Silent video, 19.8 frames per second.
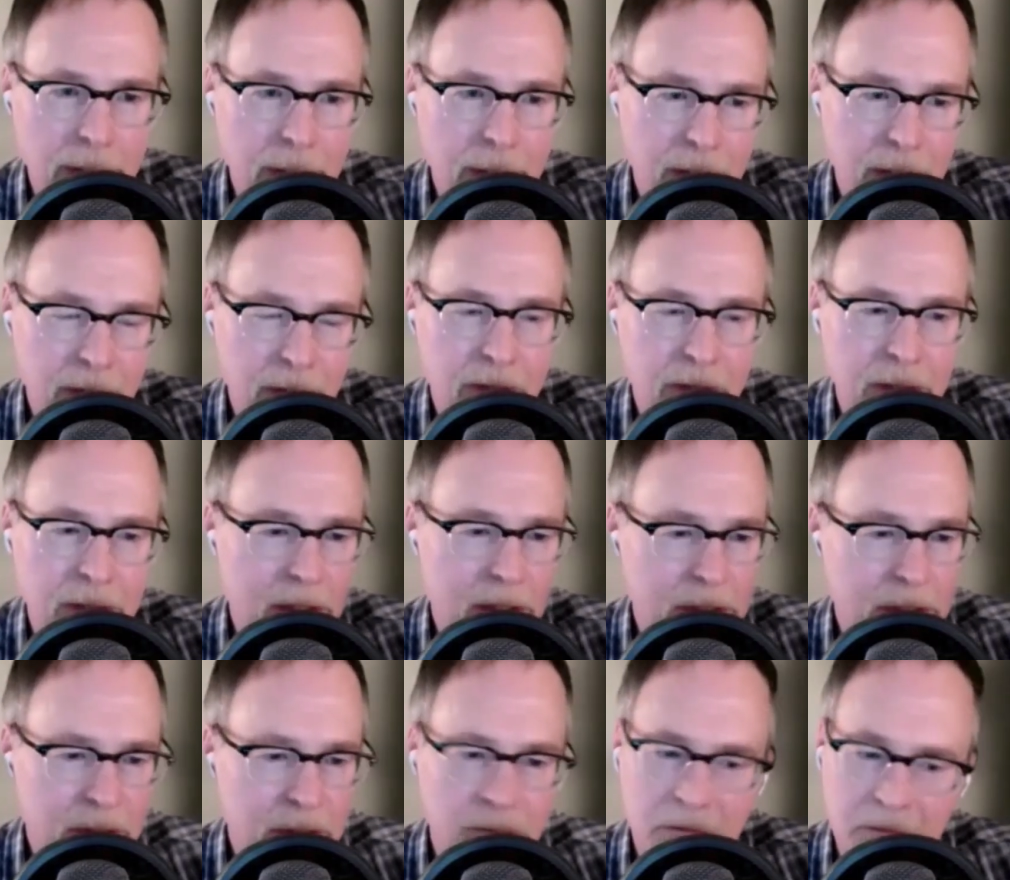And if it
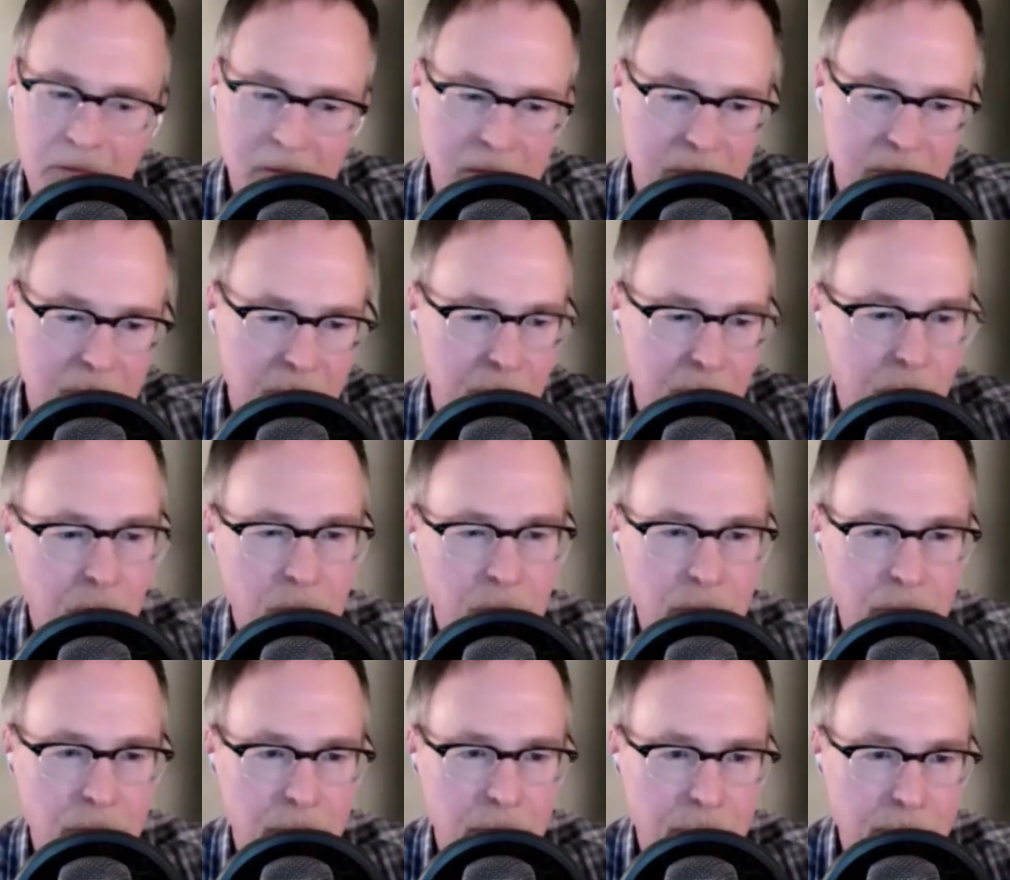doesn't, I can pull the
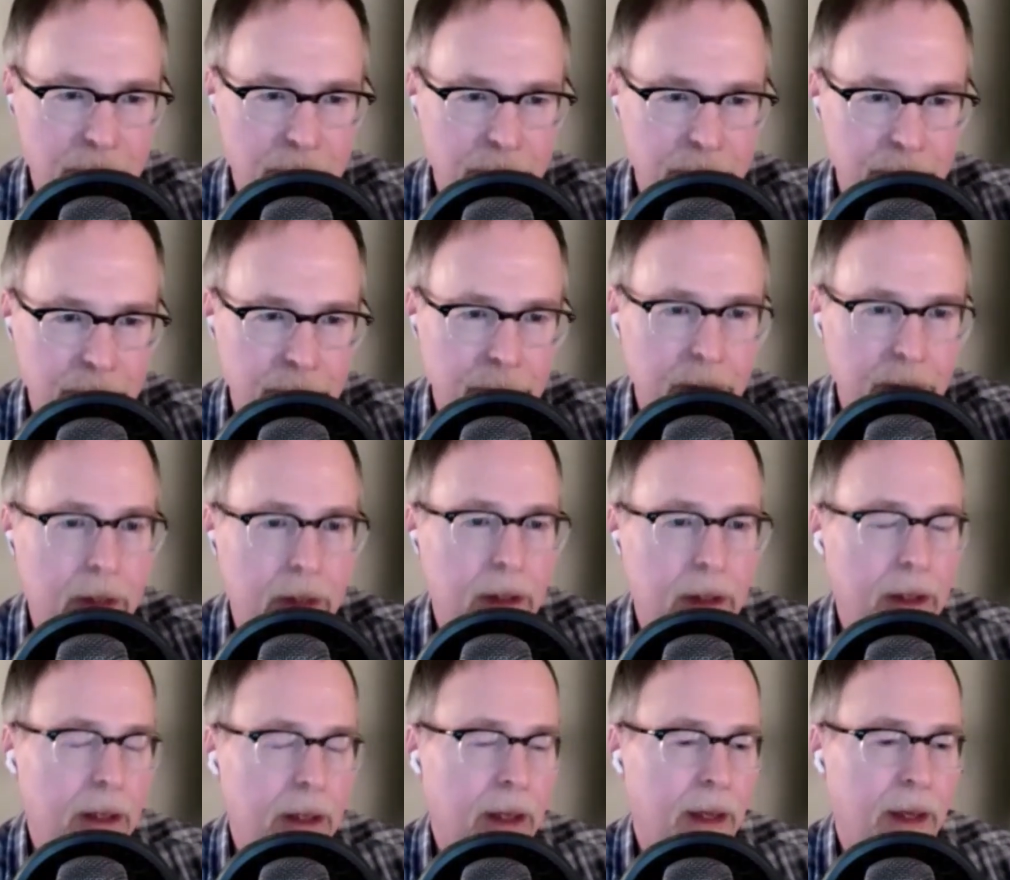trigger.
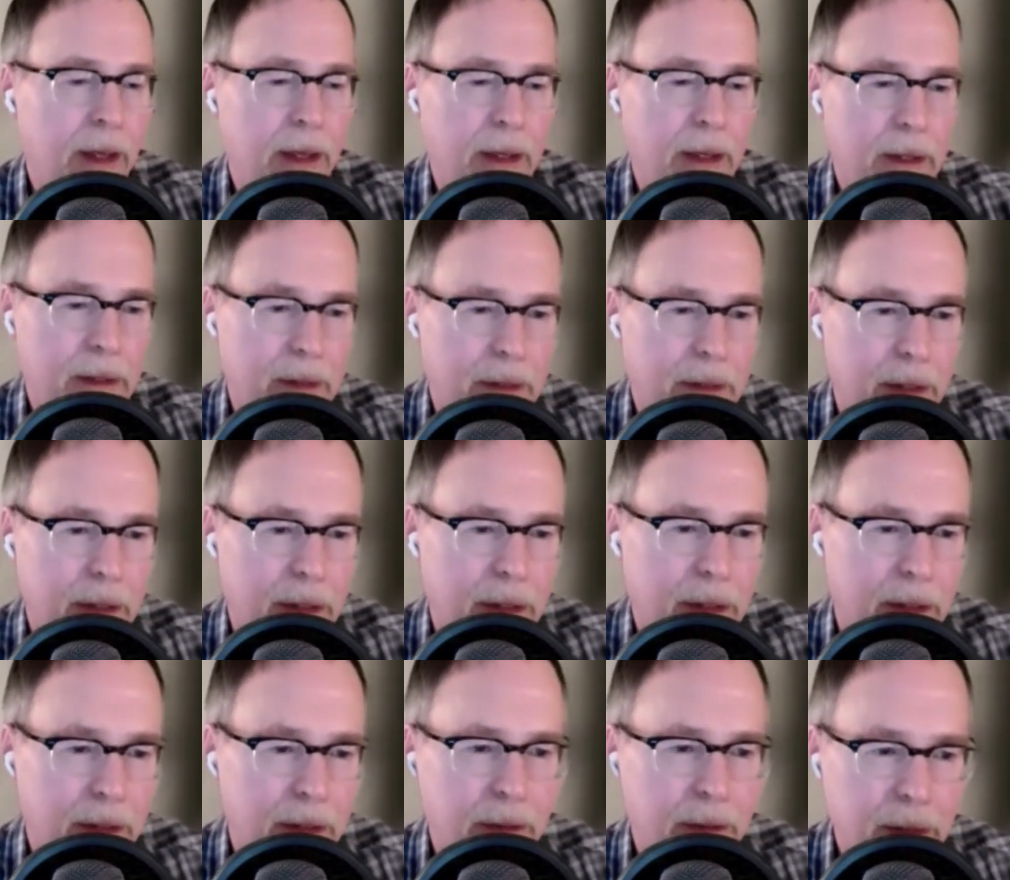And
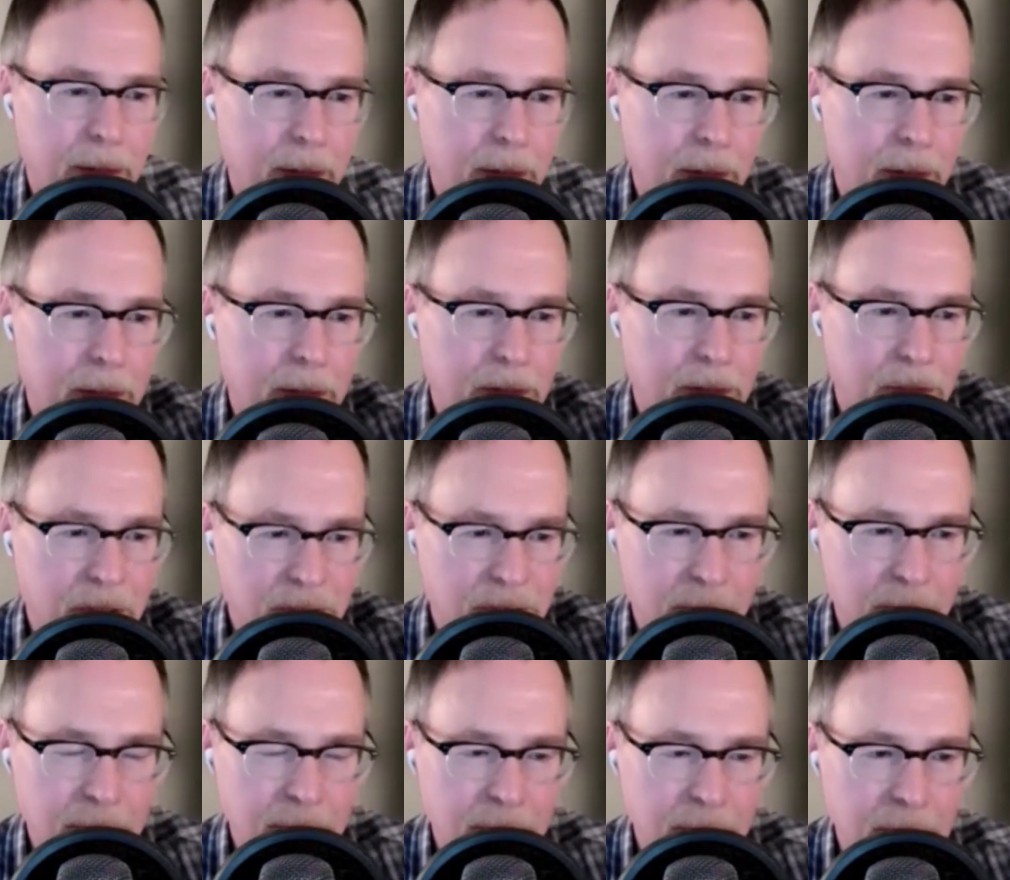uh, so I
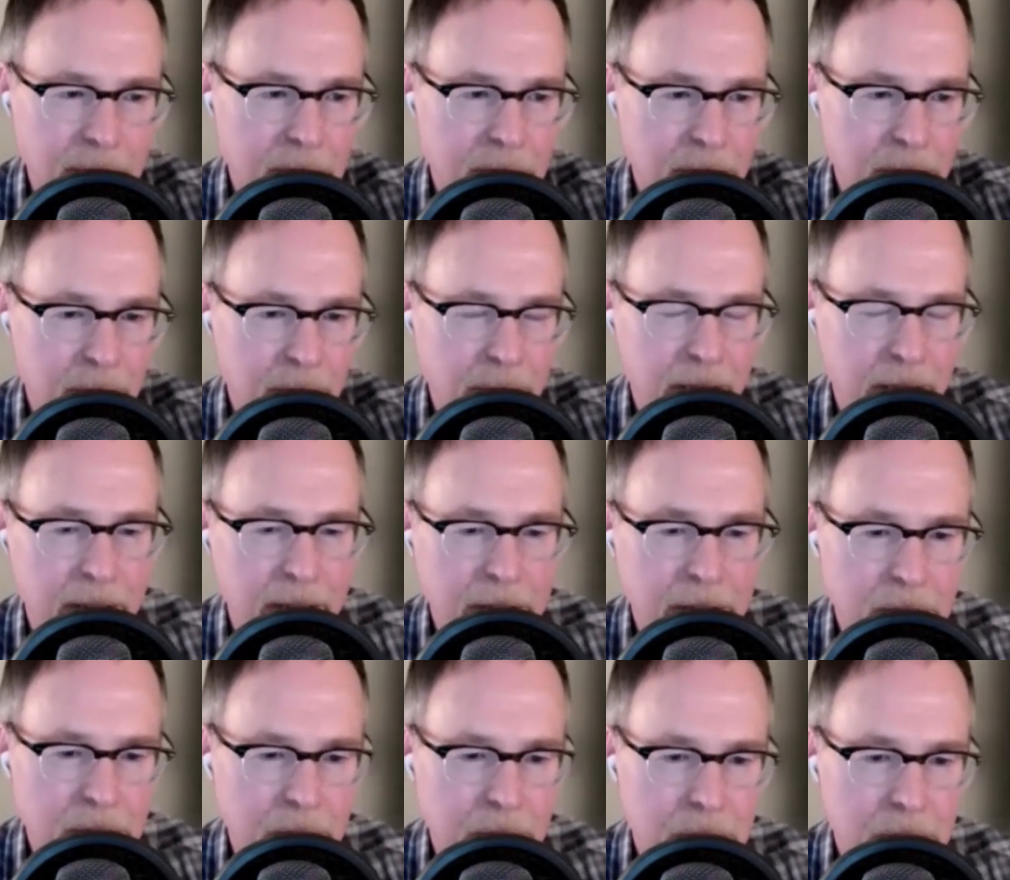studied it. I began this
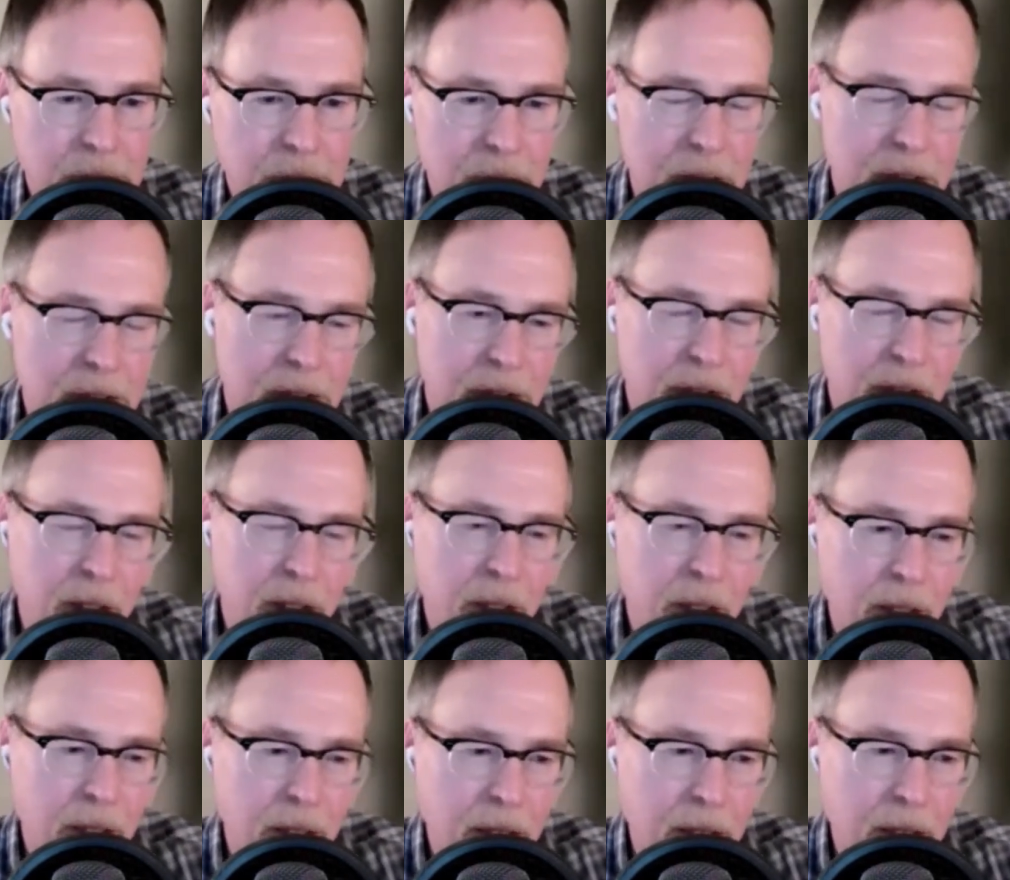process.
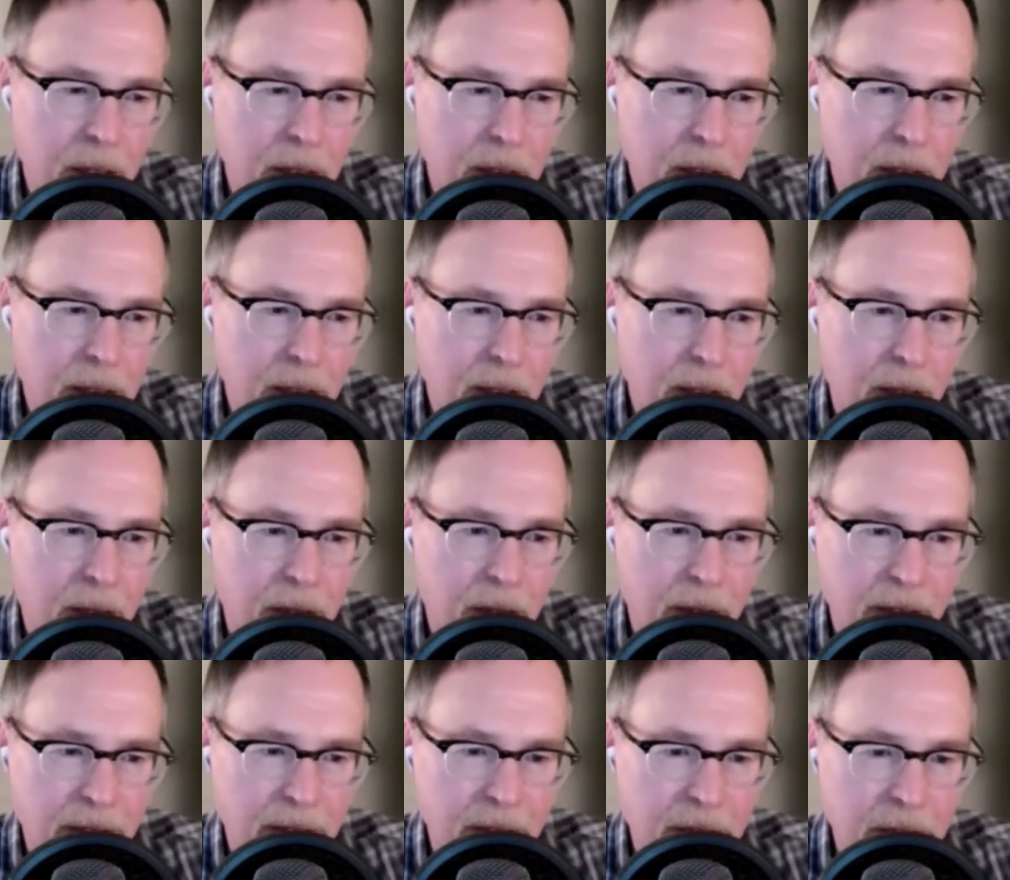A
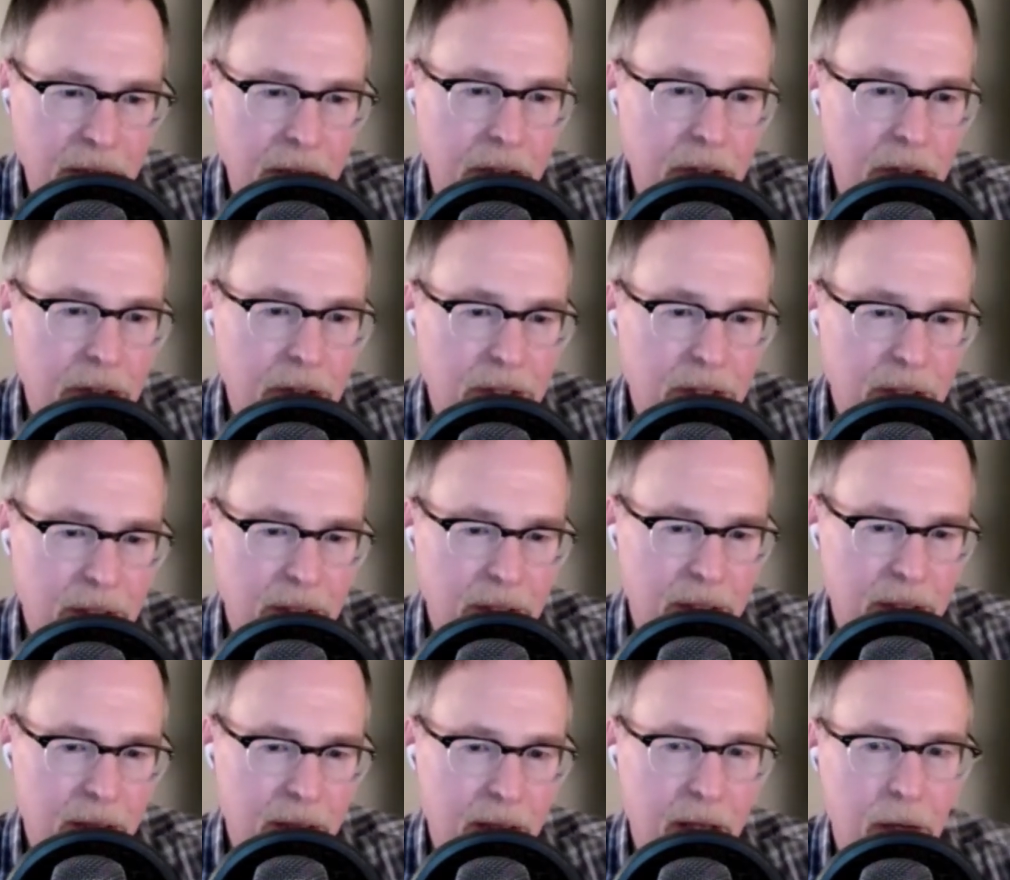year to the
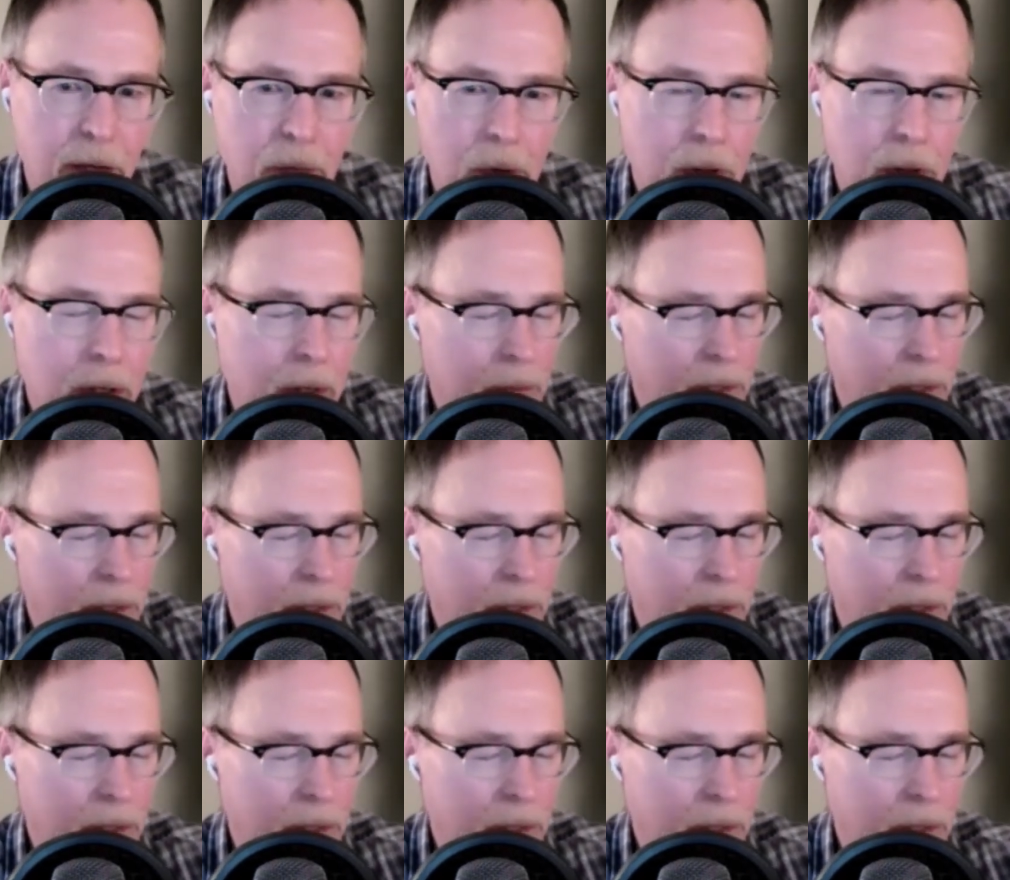day, I woke up.